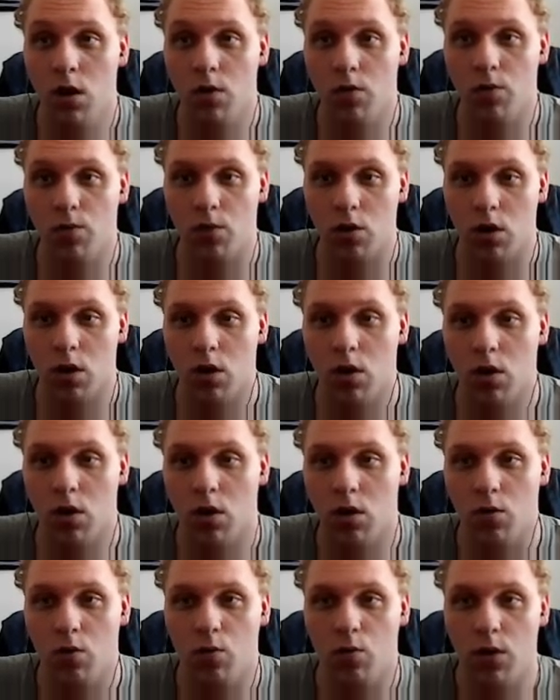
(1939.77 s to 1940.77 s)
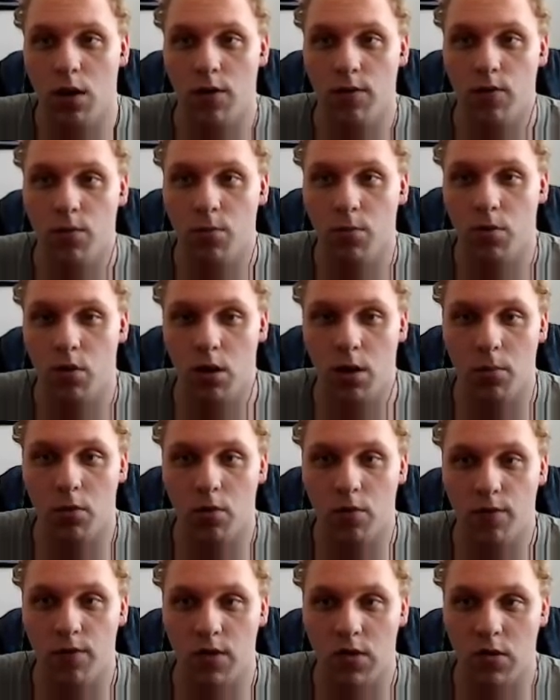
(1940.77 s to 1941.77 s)
work with
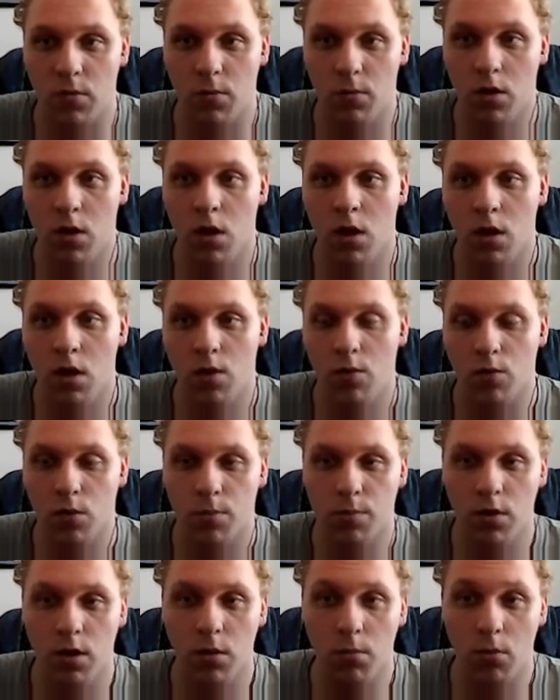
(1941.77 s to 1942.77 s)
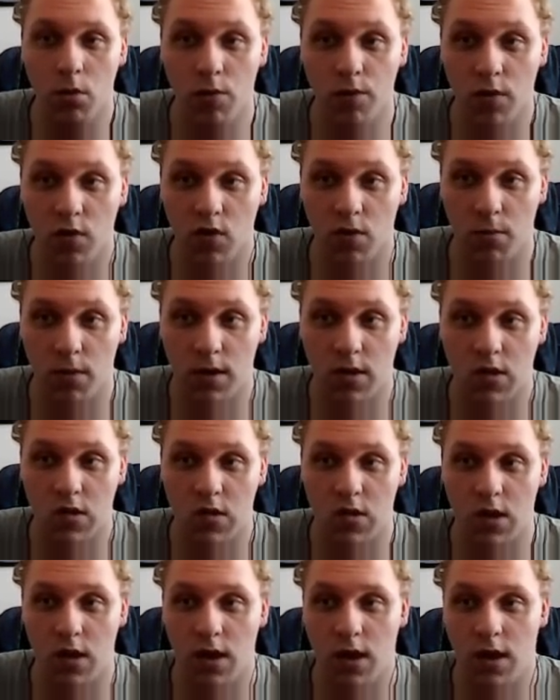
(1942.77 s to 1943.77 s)
polymorphism. What polymorphism
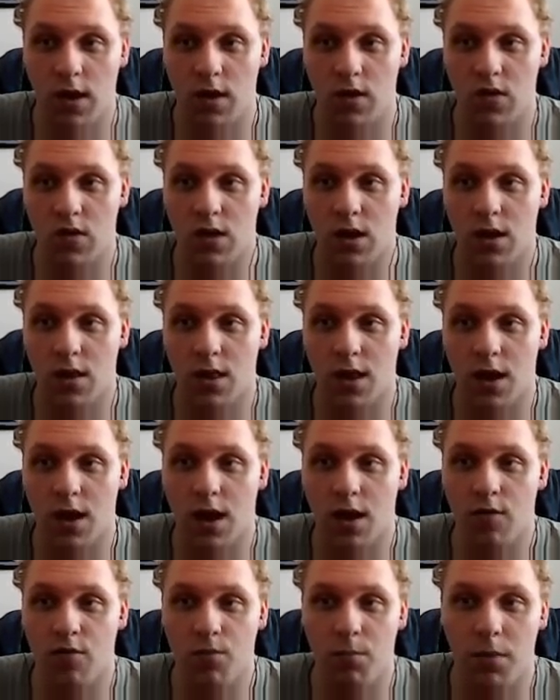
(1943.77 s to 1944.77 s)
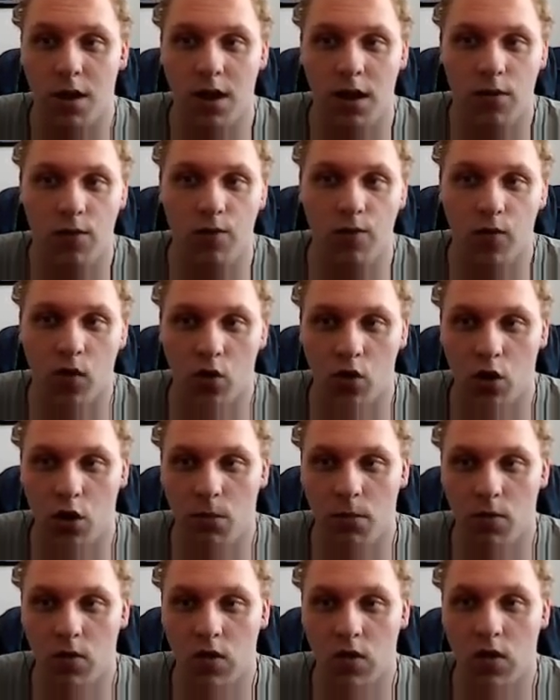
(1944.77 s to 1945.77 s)
is that it can have many
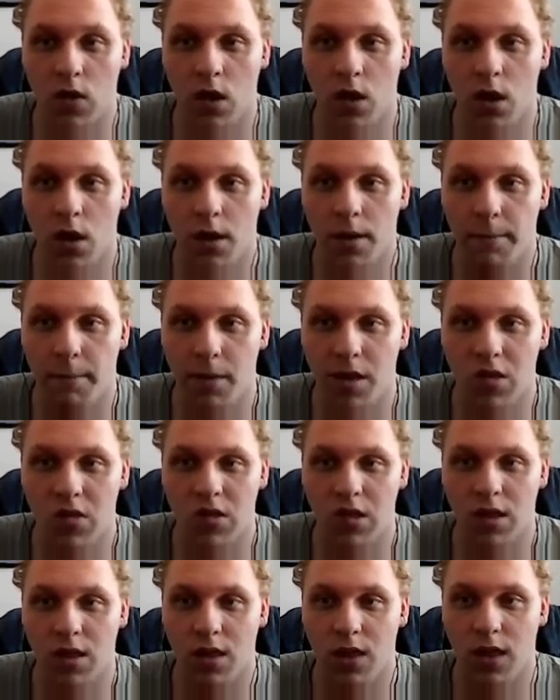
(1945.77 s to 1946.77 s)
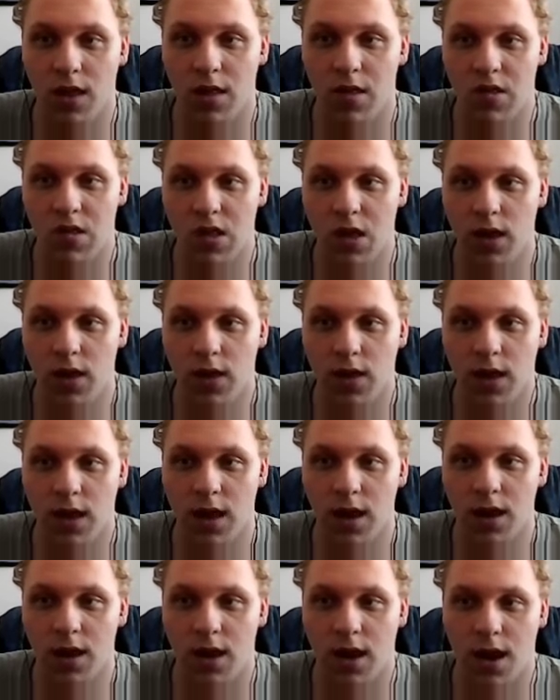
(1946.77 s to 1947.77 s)
forms. Basically, it's like
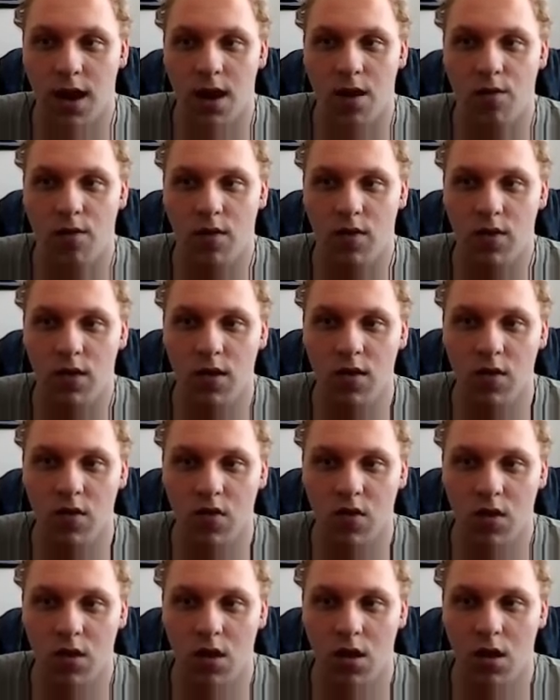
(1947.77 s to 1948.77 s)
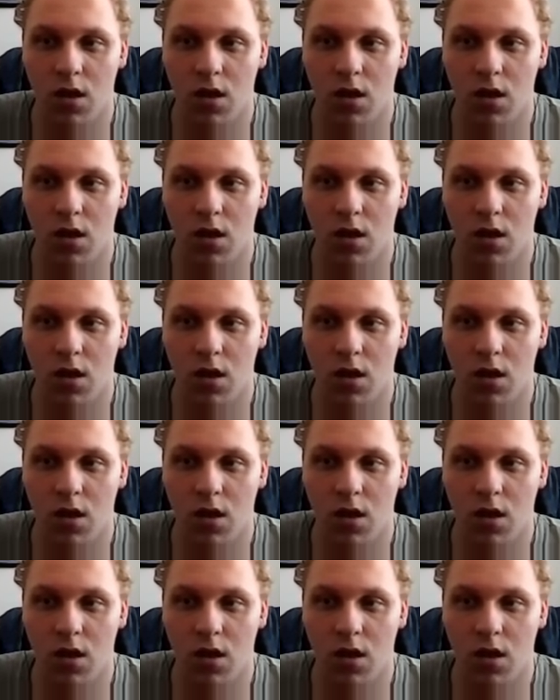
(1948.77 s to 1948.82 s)
inheritance,